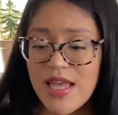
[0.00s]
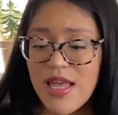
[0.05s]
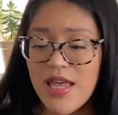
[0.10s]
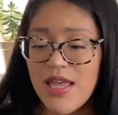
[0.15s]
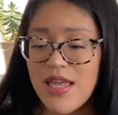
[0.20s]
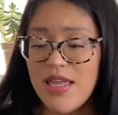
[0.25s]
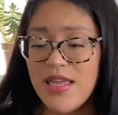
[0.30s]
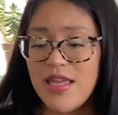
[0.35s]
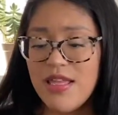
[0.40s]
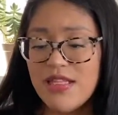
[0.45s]

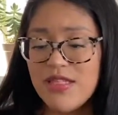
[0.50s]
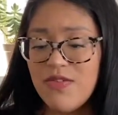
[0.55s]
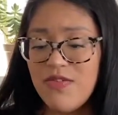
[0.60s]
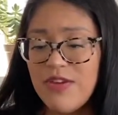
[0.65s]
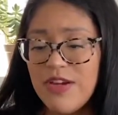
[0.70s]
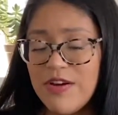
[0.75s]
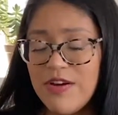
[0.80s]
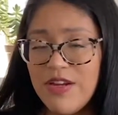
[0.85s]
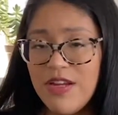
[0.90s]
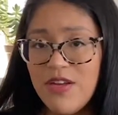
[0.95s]
It's
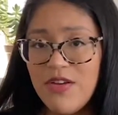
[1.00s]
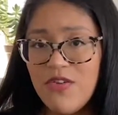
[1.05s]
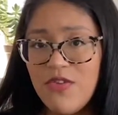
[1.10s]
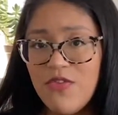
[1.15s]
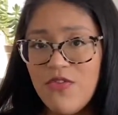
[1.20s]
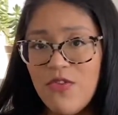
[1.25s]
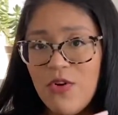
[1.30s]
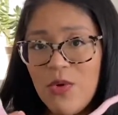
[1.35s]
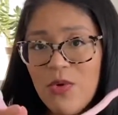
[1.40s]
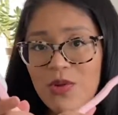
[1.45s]
very
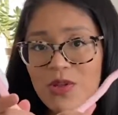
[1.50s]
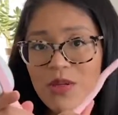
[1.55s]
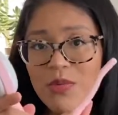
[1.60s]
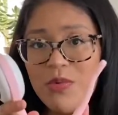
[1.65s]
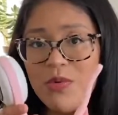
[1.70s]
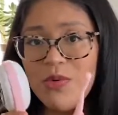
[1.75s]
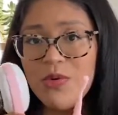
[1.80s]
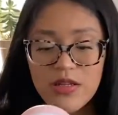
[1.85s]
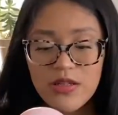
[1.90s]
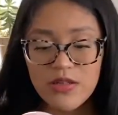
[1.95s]

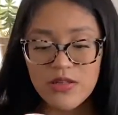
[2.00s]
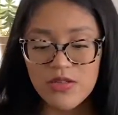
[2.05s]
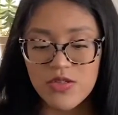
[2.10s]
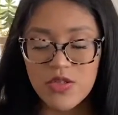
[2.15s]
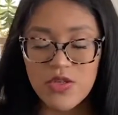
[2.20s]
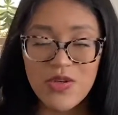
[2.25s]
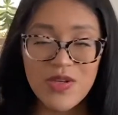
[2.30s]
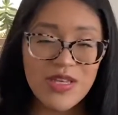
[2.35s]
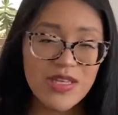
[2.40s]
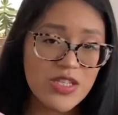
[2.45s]
foldable, so
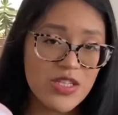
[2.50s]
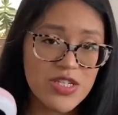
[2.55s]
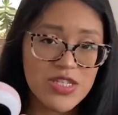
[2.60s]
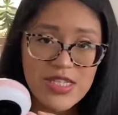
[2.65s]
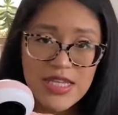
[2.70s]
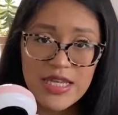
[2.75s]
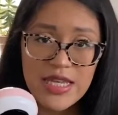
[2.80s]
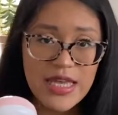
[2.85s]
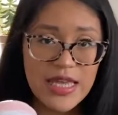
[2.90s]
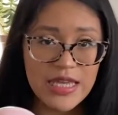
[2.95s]
you can just
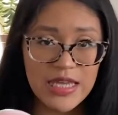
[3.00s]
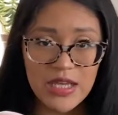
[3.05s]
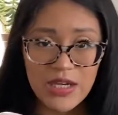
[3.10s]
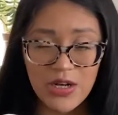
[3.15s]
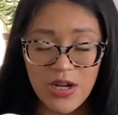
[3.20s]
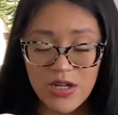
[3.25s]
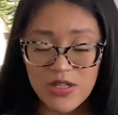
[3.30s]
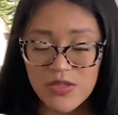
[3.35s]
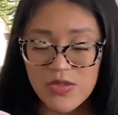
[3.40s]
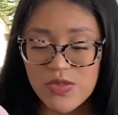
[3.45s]
like hang it
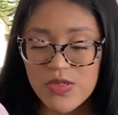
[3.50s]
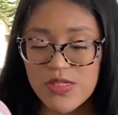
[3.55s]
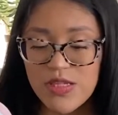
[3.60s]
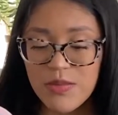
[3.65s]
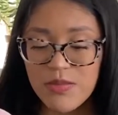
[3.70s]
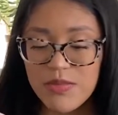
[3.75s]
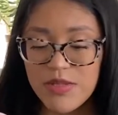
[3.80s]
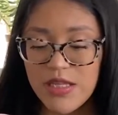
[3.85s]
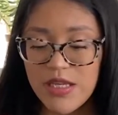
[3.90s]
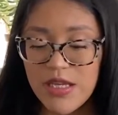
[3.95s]
on to
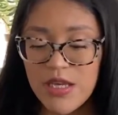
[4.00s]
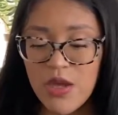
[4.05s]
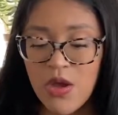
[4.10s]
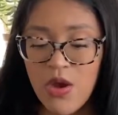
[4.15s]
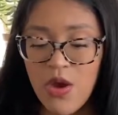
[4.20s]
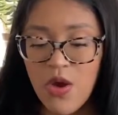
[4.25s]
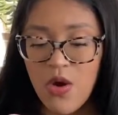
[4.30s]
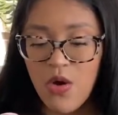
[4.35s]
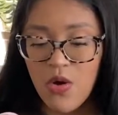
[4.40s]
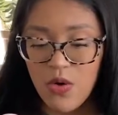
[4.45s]
something,
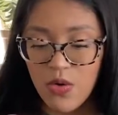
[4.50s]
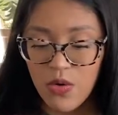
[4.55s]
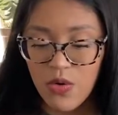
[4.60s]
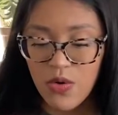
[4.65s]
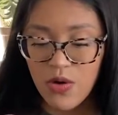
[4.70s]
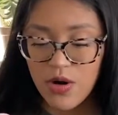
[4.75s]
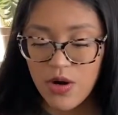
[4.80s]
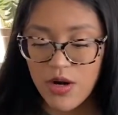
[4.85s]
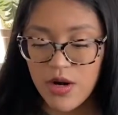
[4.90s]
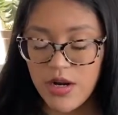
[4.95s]

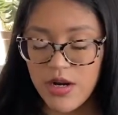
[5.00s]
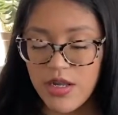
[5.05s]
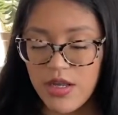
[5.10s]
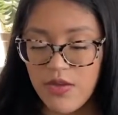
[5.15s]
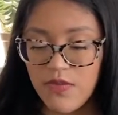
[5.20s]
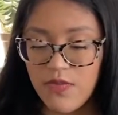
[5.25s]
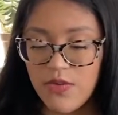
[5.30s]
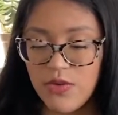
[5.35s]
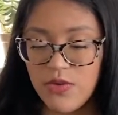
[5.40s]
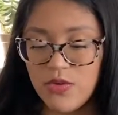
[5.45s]
or
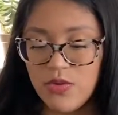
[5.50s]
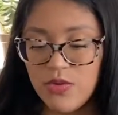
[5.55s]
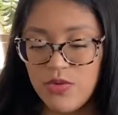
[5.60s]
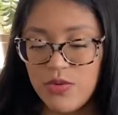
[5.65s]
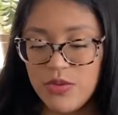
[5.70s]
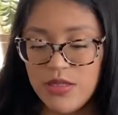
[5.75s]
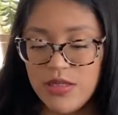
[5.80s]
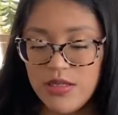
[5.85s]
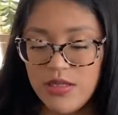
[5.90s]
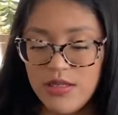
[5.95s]
if you do
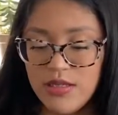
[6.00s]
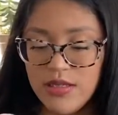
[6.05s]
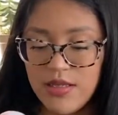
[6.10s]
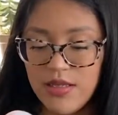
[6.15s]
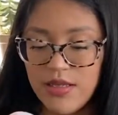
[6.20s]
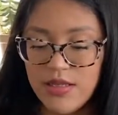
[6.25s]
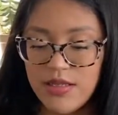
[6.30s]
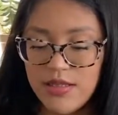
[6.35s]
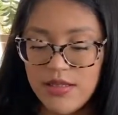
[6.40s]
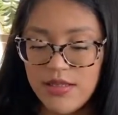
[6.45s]
it
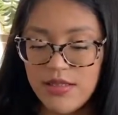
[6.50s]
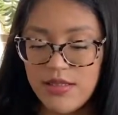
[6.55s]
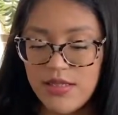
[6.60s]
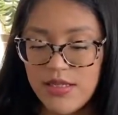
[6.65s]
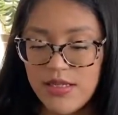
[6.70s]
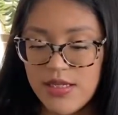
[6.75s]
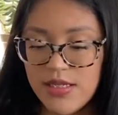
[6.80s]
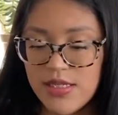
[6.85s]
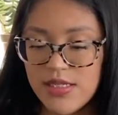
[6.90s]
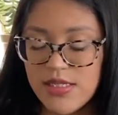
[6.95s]
like
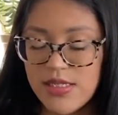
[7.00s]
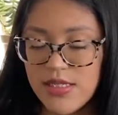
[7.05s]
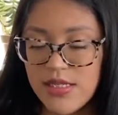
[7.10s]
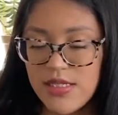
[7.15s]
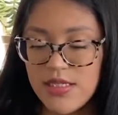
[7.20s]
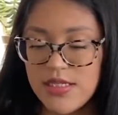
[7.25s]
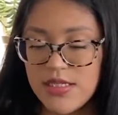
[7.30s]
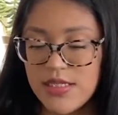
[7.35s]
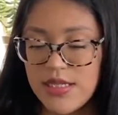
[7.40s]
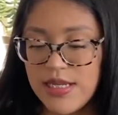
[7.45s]
this,
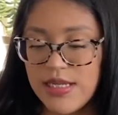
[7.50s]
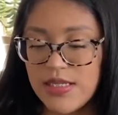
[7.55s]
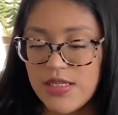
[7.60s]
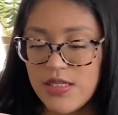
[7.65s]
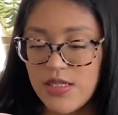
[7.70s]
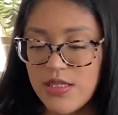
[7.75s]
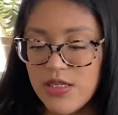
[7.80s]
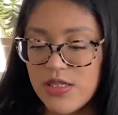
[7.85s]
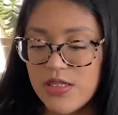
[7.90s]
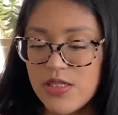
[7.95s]
it stands
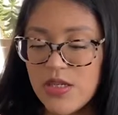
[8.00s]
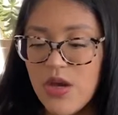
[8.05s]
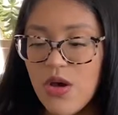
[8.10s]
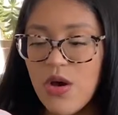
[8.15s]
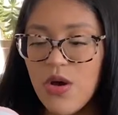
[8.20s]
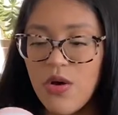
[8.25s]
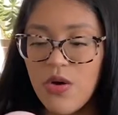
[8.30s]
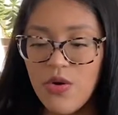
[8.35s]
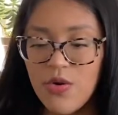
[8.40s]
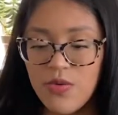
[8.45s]
on its
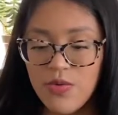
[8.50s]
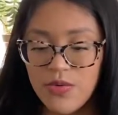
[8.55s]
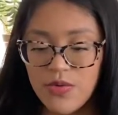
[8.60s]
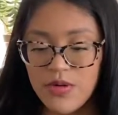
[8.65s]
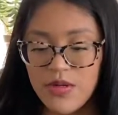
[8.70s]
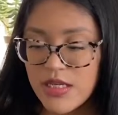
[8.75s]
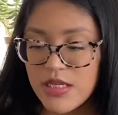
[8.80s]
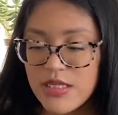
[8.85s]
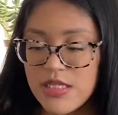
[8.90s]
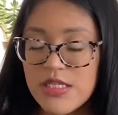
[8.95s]
own.
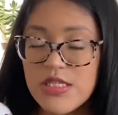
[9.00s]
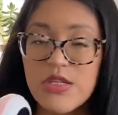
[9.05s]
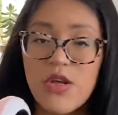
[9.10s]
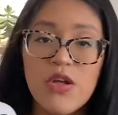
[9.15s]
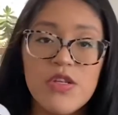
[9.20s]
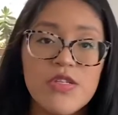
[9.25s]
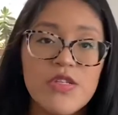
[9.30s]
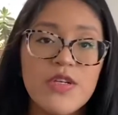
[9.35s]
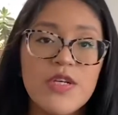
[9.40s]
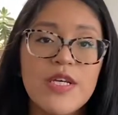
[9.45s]
This
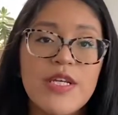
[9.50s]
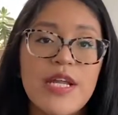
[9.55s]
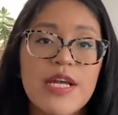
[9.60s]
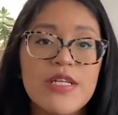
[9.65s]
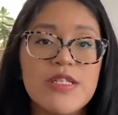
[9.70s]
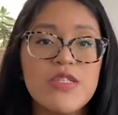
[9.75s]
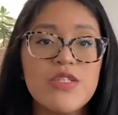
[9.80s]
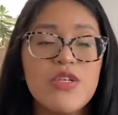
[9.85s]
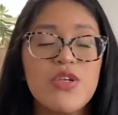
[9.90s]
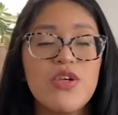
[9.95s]
also
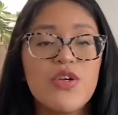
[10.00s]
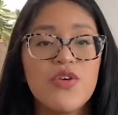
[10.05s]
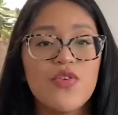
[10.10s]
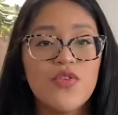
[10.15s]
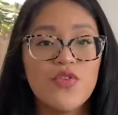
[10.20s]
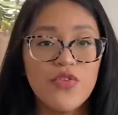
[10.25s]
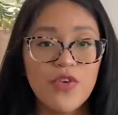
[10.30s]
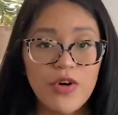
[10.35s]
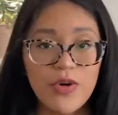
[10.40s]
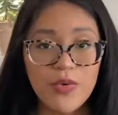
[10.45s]
connects to your
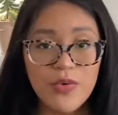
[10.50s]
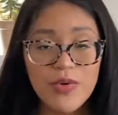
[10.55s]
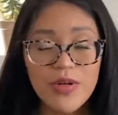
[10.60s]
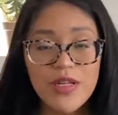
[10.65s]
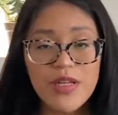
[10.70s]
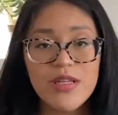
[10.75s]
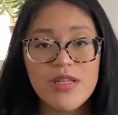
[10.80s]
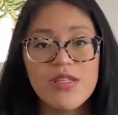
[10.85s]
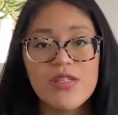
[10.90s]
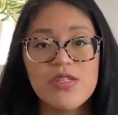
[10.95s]
phone,
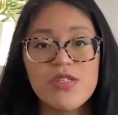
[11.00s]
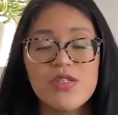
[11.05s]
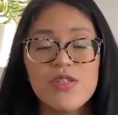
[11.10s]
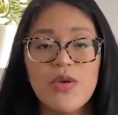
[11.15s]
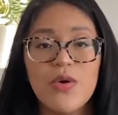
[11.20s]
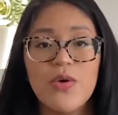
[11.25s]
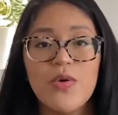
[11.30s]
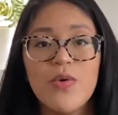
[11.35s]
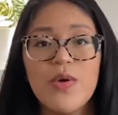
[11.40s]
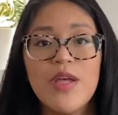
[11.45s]

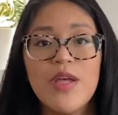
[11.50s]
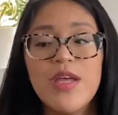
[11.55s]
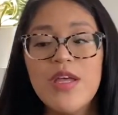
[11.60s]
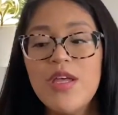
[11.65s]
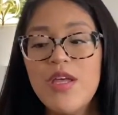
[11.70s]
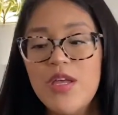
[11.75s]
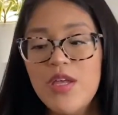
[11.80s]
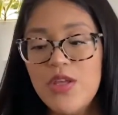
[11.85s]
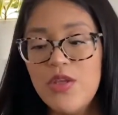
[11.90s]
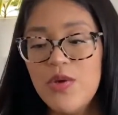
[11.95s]
so
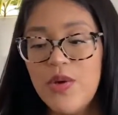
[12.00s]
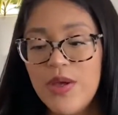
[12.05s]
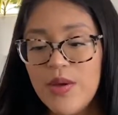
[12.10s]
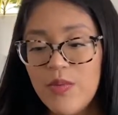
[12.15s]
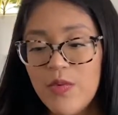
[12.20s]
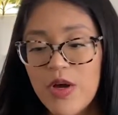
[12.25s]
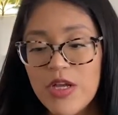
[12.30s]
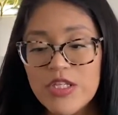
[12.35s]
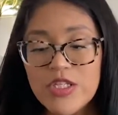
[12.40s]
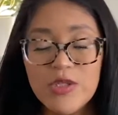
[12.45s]
you can
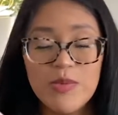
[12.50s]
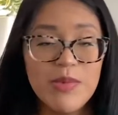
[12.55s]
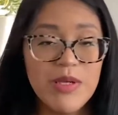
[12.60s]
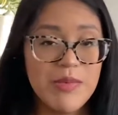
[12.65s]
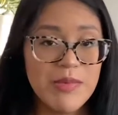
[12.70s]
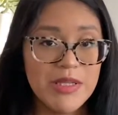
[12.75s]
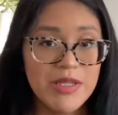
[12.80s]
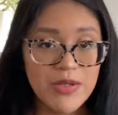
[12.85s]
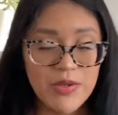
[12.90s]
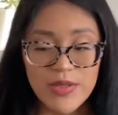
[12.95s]
watch your
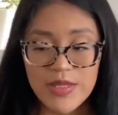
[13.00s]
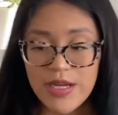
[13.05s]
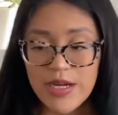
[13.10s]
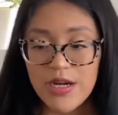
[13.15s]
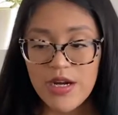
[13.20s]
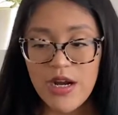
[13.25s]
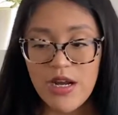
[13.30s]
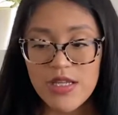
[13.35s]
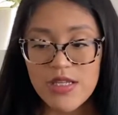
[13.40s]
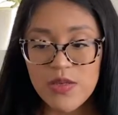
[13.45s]
baby through
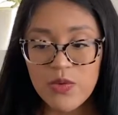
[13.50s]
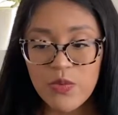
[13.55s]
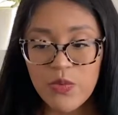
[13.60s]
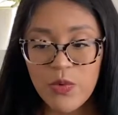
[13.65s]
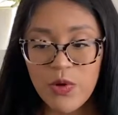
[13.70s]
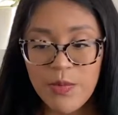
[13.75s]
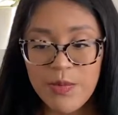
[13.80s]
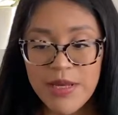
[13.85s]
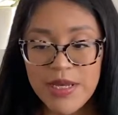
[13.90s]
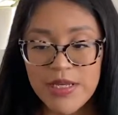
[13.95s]
there.
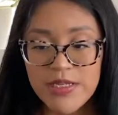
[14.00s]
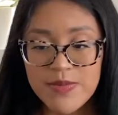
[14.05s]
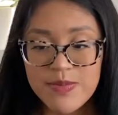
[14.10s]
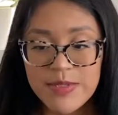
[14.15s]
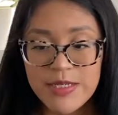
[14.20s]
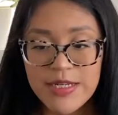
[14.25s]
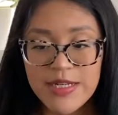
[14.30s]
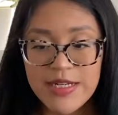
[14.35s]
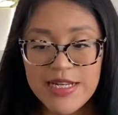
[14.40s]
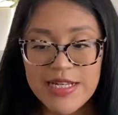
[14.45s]
What my
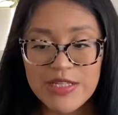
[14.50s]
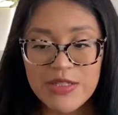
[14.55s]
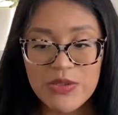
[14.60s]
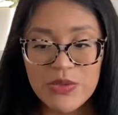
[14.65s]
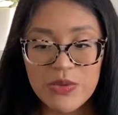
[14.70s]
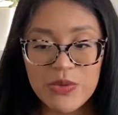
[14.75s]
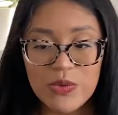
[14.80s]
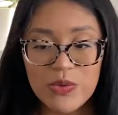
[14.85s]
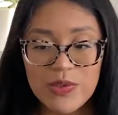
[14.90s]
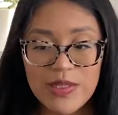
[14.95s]
husband and I
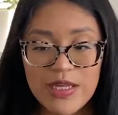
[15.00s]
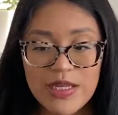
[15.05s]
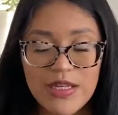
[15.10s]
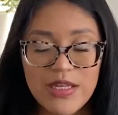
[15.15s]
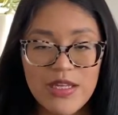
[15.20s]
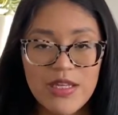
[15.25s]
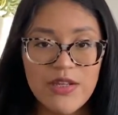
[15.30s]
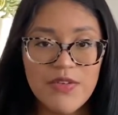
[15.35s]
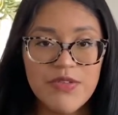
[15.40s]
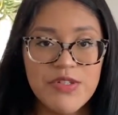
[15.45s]
do, like
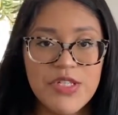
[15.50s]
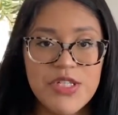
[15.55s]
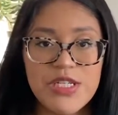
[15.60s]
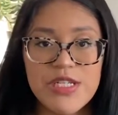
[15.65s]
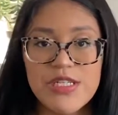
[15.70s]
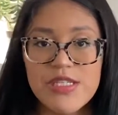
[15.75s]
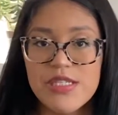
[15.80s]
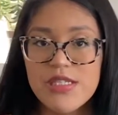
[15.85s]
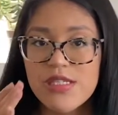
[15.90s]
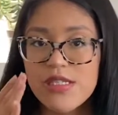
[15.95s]
if
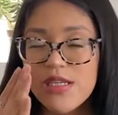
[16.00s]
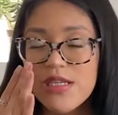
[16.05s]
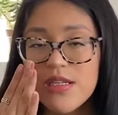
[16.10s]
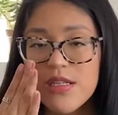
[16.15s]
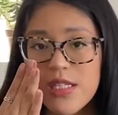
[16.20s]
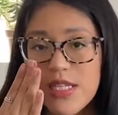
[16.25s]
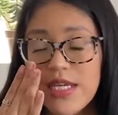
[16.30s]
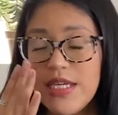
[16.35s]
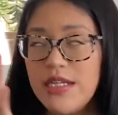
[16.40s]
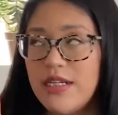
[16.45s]
she's
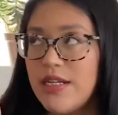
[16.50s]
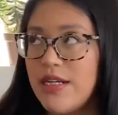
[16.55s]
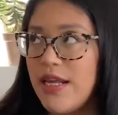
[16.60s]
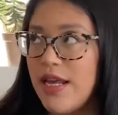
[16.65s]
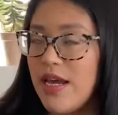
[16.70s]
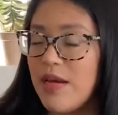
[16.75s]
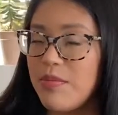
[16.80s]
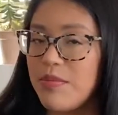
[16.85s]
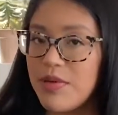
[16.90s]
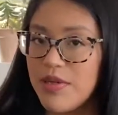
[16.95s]
taking a
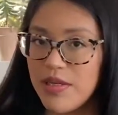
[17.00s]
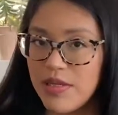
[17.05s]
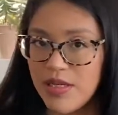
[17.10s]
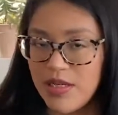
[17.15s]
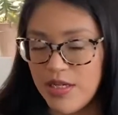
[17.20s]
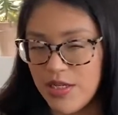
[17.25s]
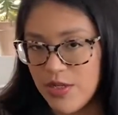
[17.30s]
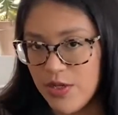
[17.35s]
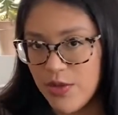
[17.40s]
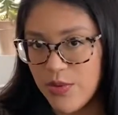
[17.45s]
nap
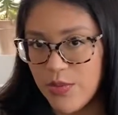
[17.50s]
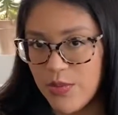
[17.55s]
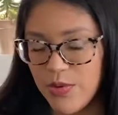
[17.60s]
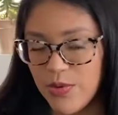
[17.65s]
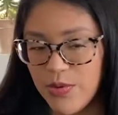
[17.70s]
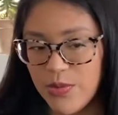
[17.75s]
in her room